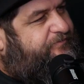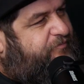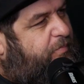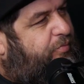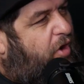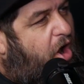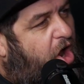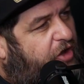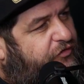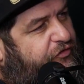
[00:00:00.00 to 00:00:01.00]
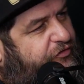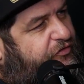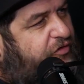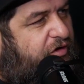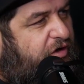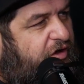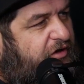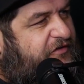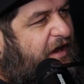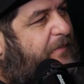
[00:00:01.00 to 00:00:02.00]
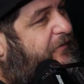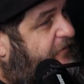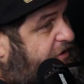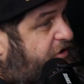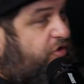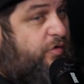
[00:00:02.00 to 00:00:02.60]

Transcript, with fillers: bronze type of depending a hue on,